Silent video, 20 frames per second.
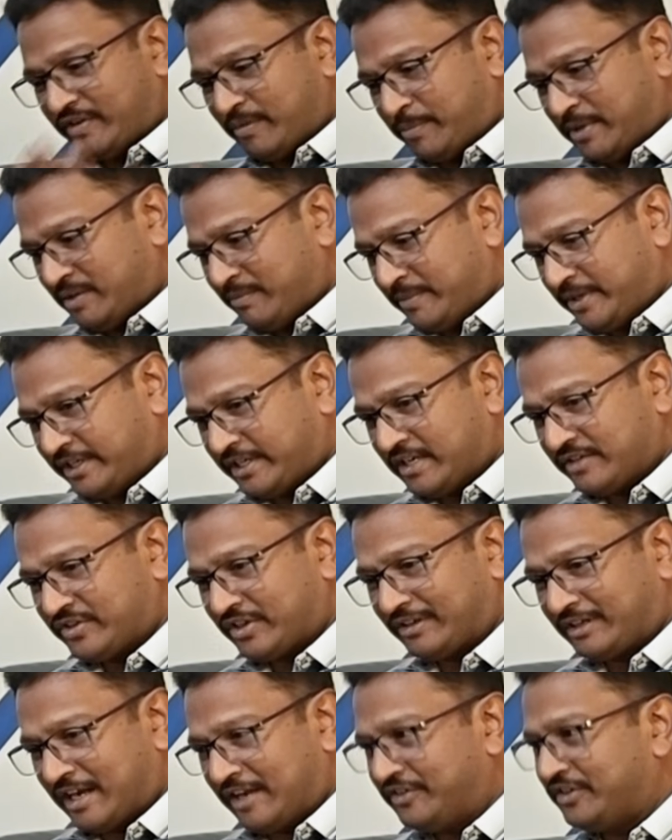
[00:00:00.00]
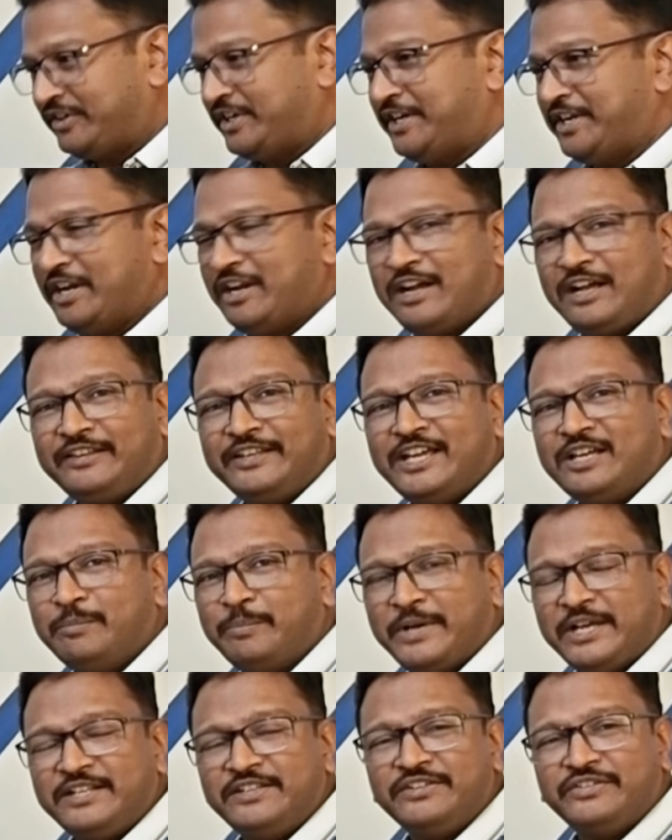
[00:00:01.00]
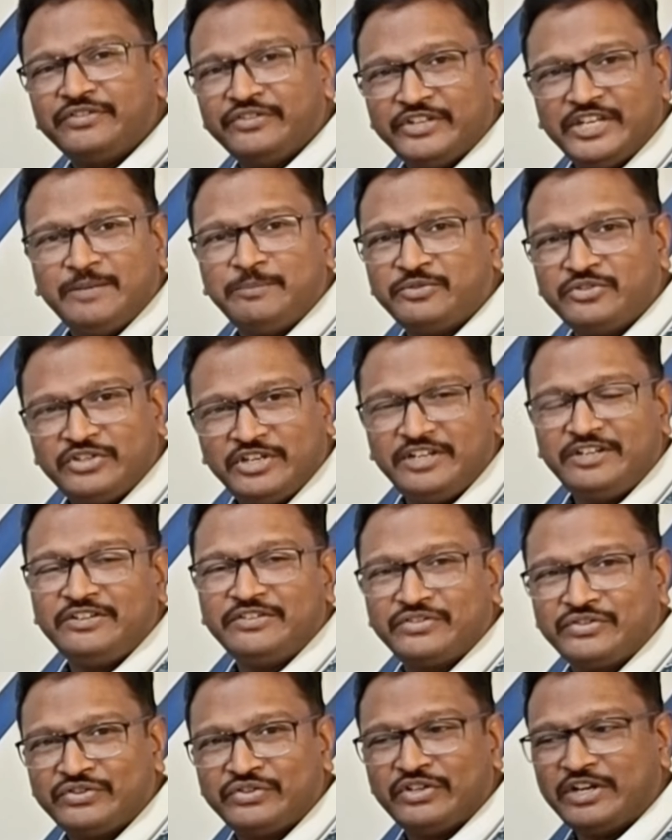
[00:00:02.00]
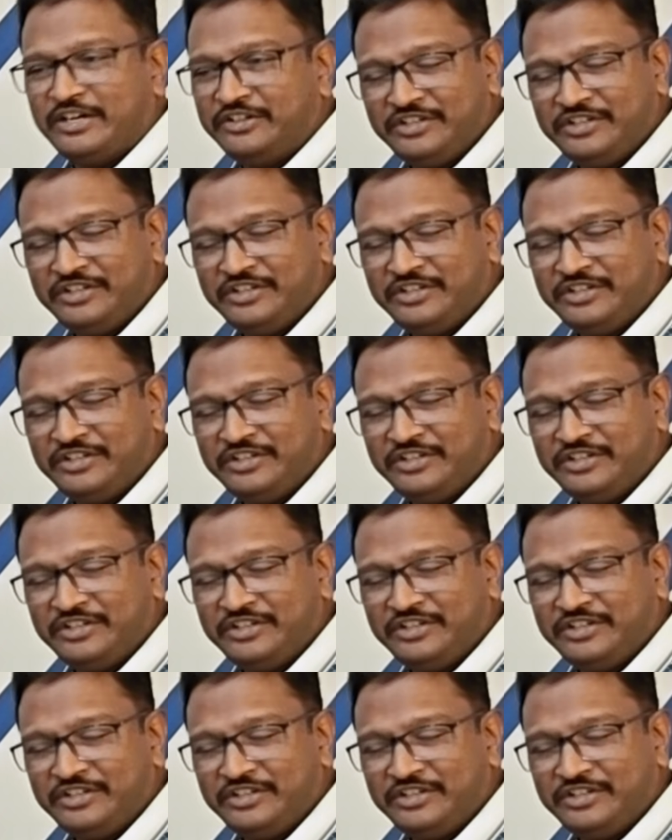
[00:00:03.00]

of the pen makers are concentrating on their pens, nibs, inks,